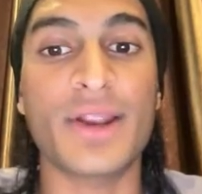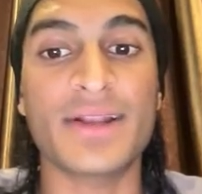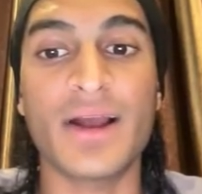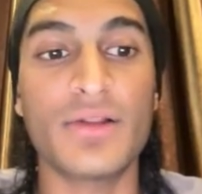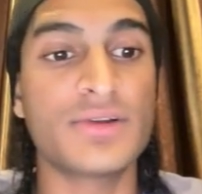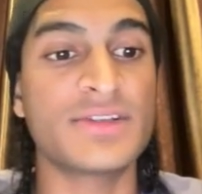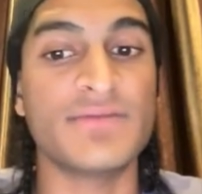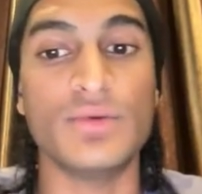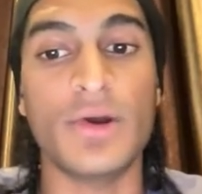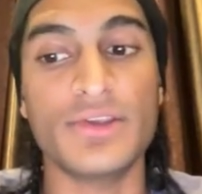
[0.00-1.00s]
your brand colors,
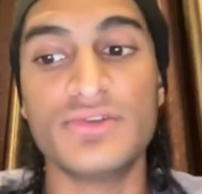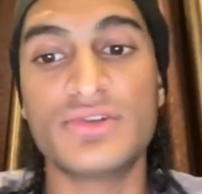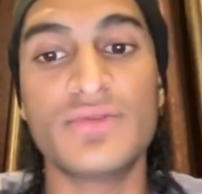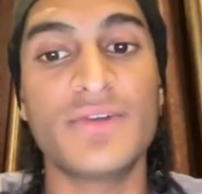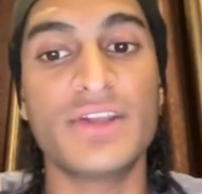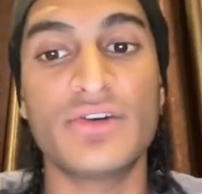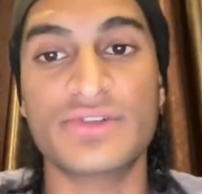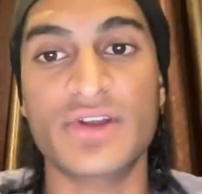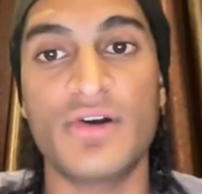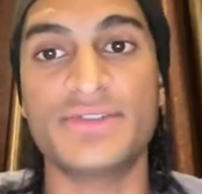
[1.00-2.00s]
if you want YouTube
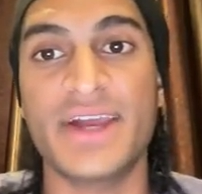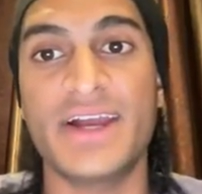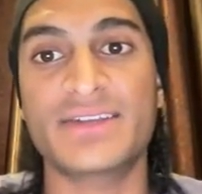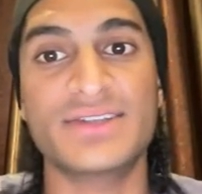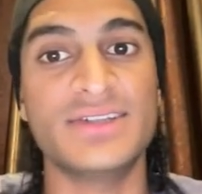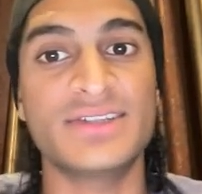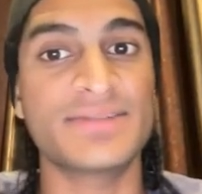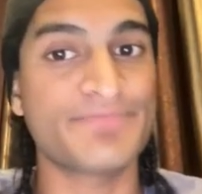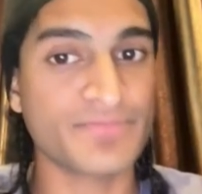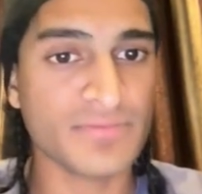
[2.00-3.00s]
videos, call to
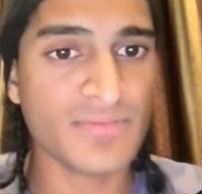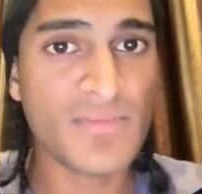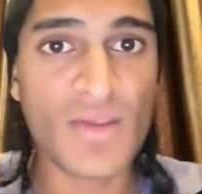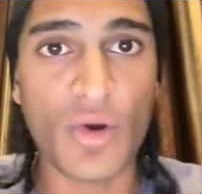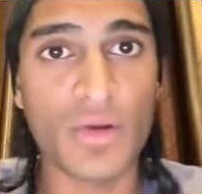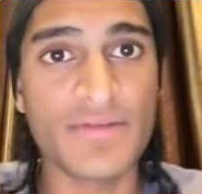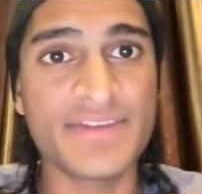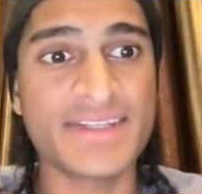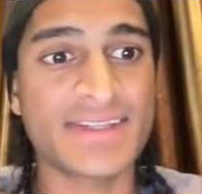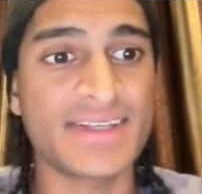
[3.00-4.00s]
actions. All of
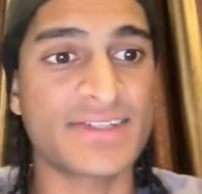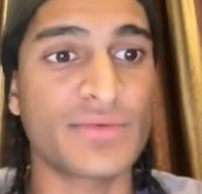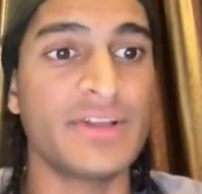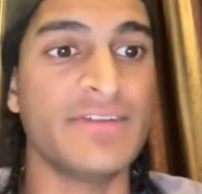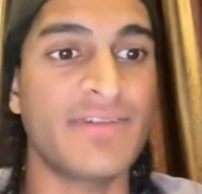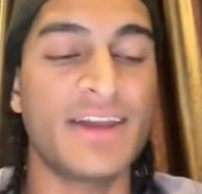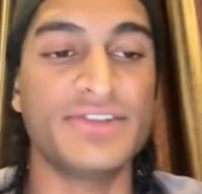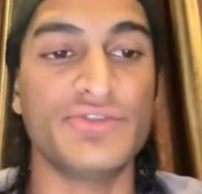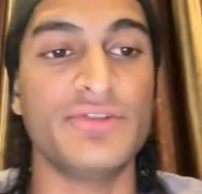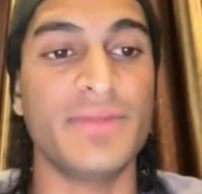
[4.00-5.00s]
these things to really
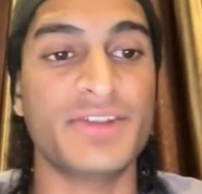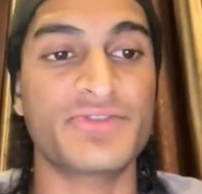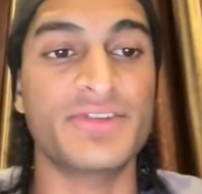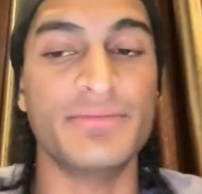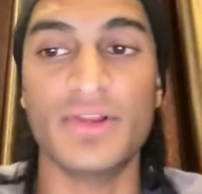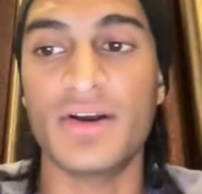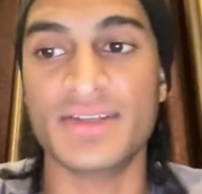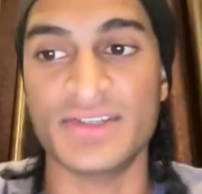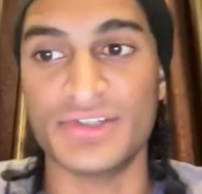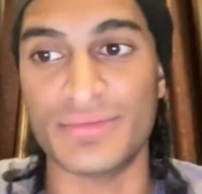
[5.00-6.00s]
fine tune and make sure that the
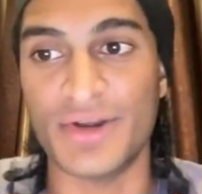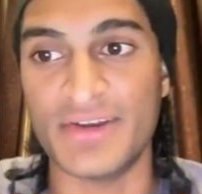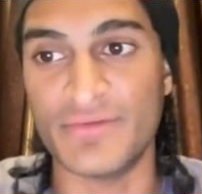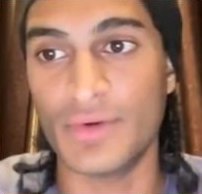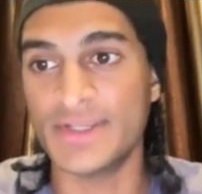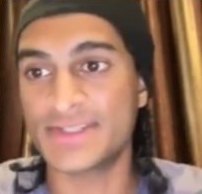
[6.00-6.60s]
blog is in your brand